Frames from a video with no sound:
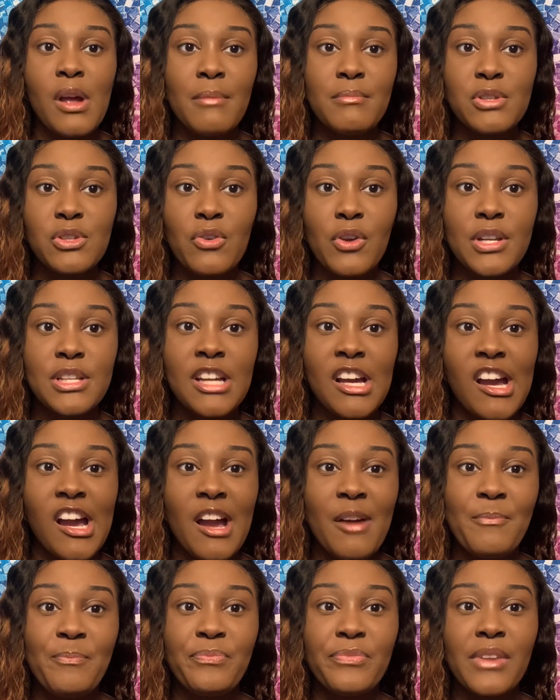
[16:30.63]
story
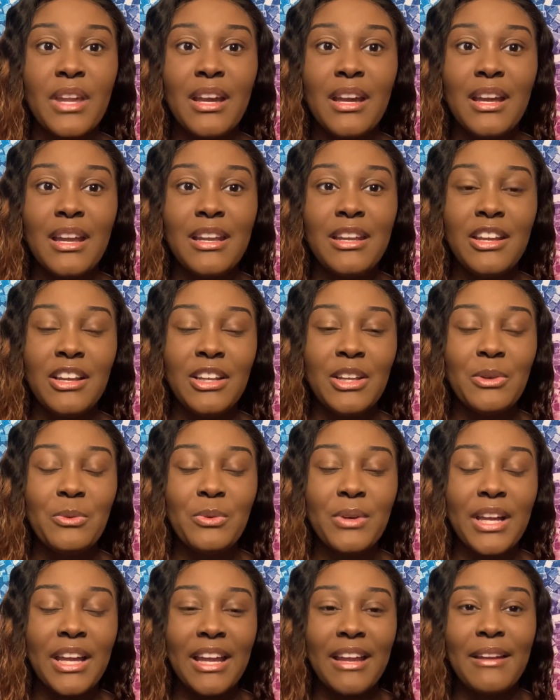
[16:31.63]
time dealing
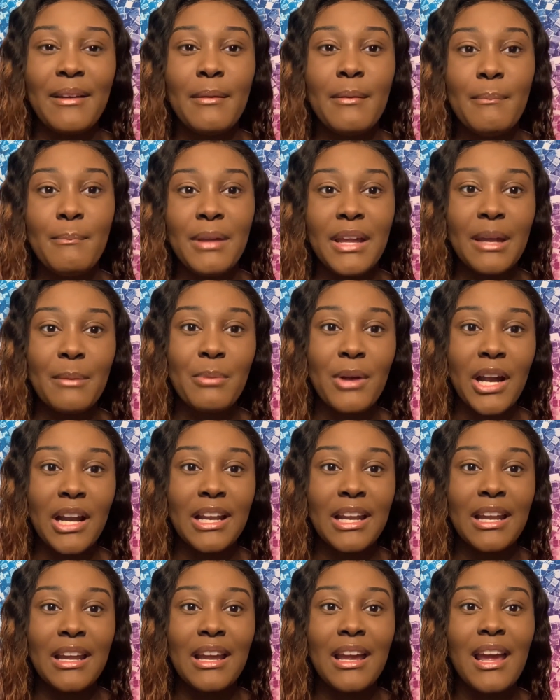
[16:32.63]
with being
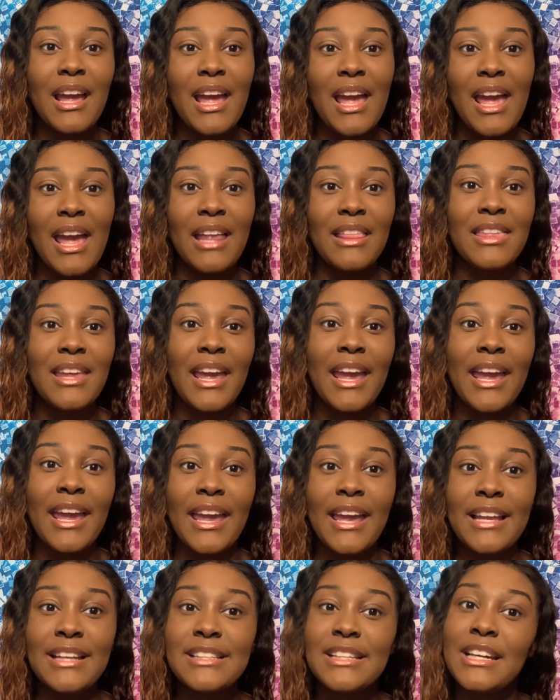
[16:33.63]
pregnant at the
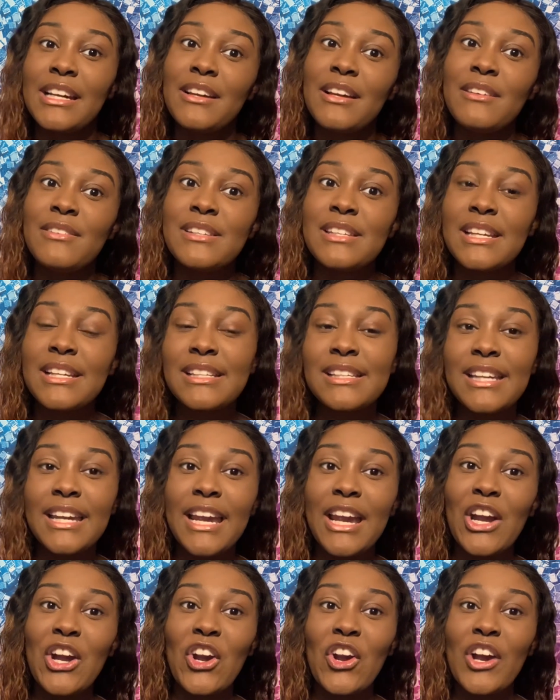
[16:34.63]
age of
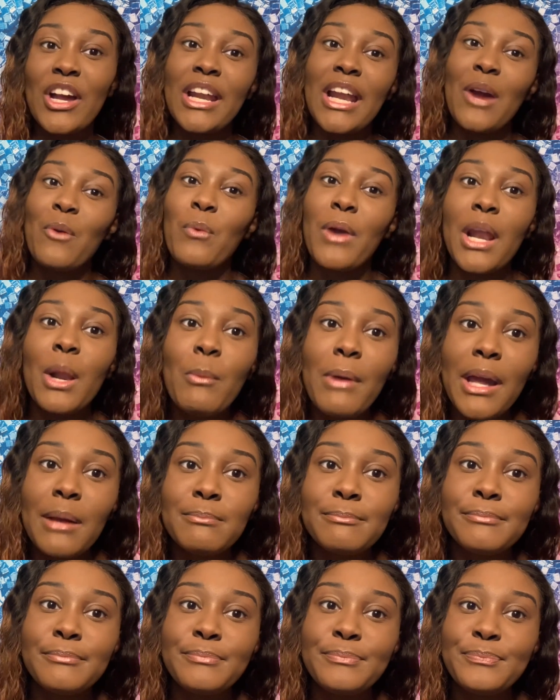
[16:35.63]
16, girl. And I ran away.
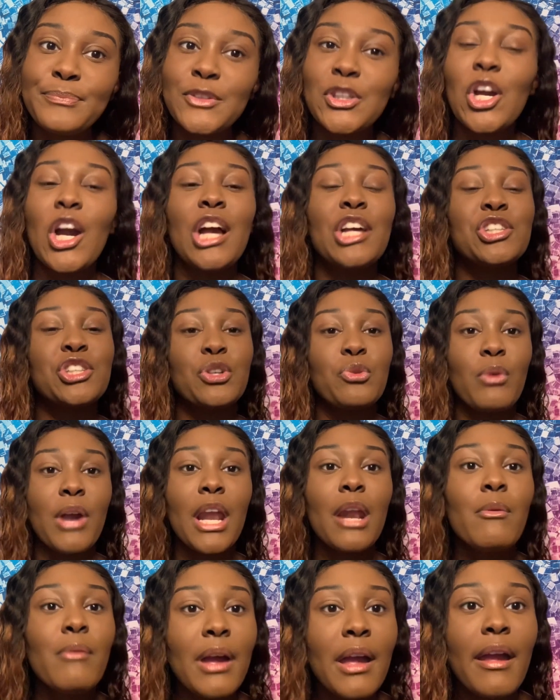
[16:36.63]
I sure ran
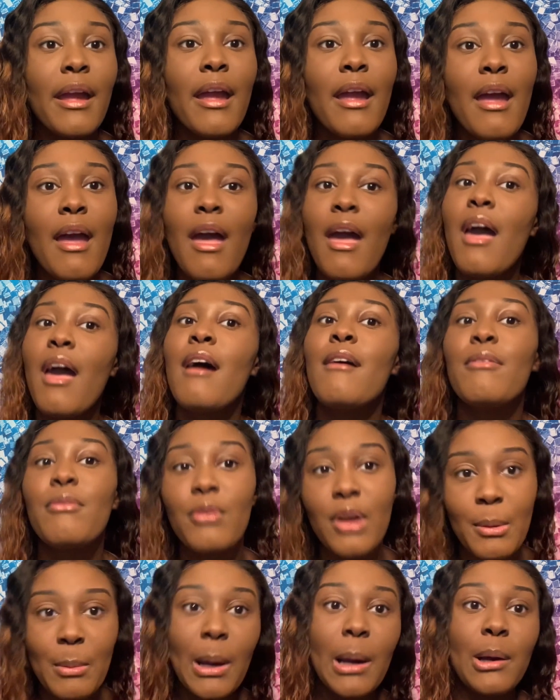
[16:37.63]
away
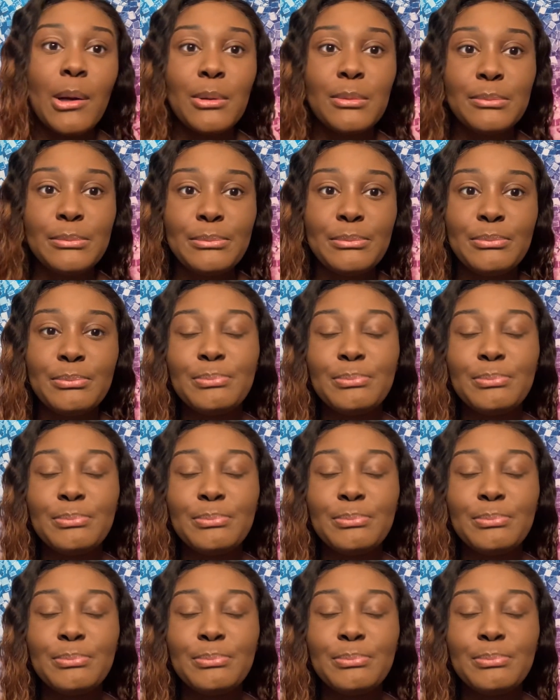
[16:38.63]
from home.